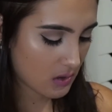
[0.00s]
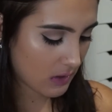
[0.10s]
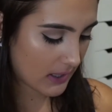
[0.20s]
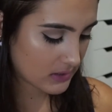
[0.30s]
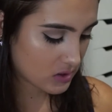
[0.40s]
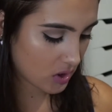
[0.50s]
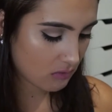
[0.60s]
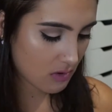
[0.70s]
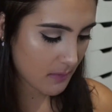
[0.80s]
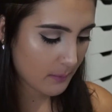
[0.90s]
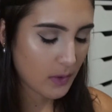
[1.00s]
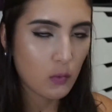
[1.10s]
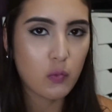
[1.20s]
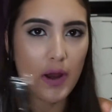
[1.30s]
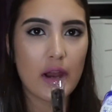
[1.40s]
I don't
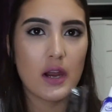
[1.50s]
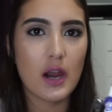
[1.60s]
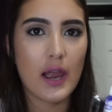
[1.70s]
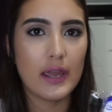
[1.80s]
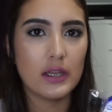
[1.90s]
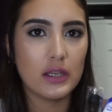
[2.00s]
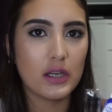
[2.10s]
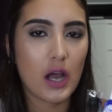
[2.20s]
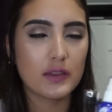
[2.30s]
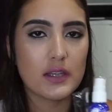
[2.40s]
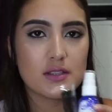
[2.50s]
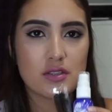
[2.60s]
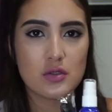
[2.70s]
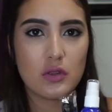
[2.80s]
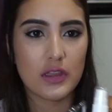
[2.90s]
remember where I got
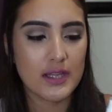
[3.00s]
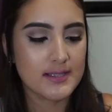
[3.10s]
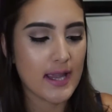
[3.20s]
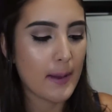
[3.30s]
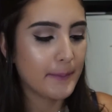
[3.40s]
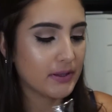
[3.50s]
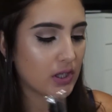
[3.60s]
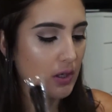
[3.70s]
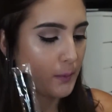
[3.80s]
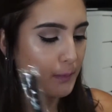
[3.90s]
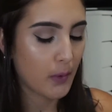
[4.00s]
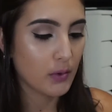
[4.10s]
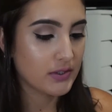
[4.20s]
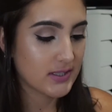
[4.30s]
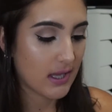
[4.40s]
these two things at, but they're
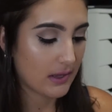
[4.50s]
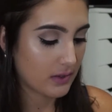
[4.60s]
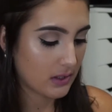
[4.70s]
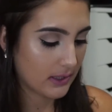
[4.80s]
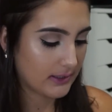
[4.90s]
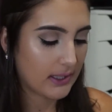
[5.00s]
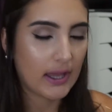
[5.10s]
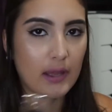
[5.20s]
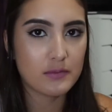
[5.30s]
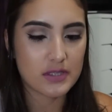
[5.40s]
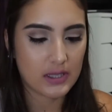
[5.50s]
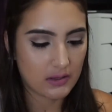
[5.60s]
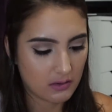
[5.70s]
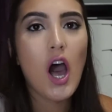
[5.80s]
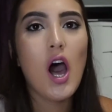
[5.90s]
both together, like they came
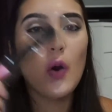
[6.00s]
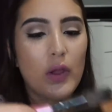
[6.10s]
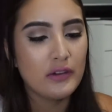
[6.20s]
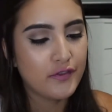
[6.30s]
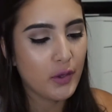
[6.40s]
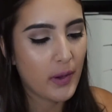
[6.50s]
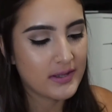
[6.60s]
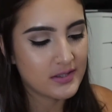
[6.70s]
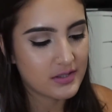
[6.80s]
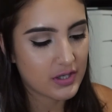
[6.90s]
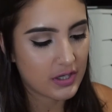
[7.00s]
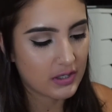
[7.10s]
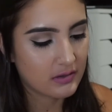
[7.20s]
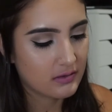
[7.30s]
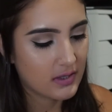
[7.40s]
together. Oh,
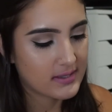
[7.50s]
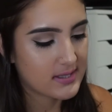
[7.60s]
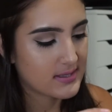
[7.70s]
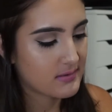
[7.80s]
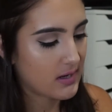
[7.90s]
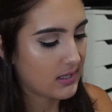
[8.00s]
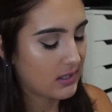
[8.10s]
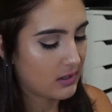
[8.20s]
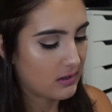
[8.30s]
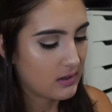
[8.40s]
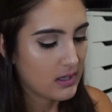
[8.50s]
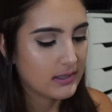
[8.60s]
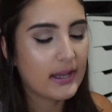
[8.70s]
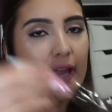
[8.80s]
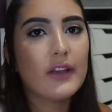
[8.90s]
Influenster. It says it right here.
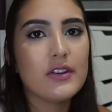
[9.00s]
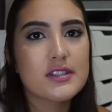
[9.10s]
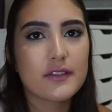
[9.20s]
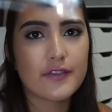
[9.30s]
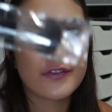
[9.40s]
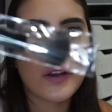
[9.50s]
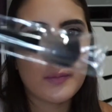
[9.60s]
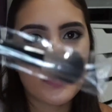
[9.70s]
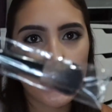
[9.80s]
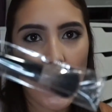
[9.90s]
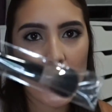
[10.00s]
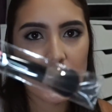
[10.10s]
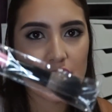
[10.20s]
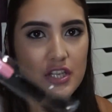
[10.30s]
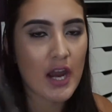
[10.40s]
They gave us a free
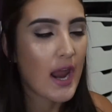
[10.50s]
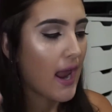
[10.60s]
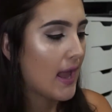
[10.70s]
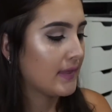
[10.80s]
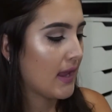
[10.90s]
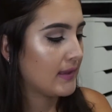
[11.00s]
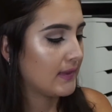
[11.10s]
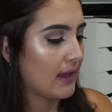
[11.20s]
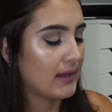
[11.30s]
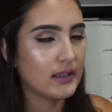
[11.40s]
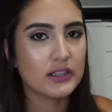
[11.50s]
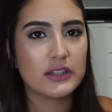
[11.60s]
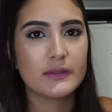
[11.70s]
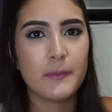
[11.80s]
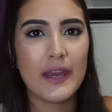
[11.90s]
brush, and then they
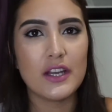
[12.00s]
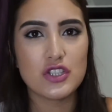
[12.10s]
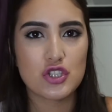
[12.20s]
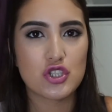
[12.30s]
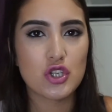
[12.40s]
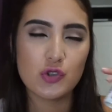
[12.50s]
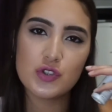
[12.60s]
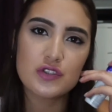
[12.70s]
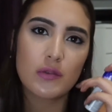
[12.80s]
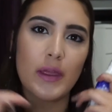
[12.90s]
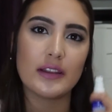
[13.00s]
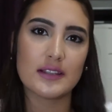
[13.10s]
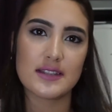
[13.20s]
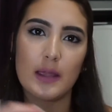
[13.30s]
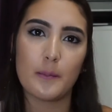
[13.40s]
made us choose from like
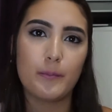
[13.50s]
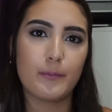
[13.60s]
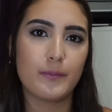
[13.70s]
this like